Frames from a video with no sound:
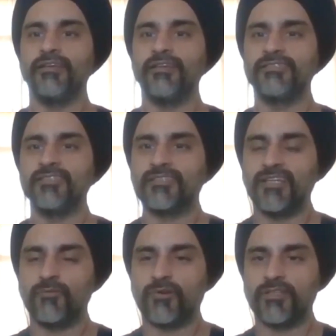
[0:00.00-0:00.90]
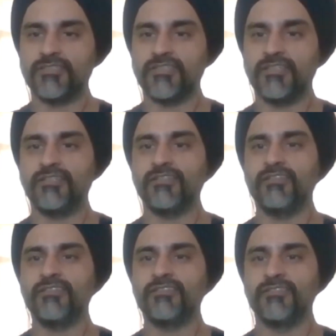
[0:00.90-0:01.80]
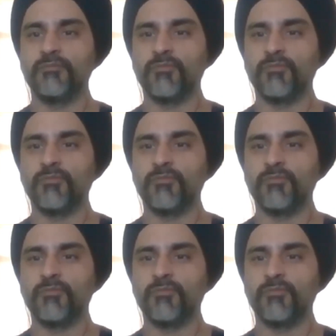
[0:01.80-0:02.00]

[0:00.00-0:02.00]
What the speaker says: Is it really what they say it is?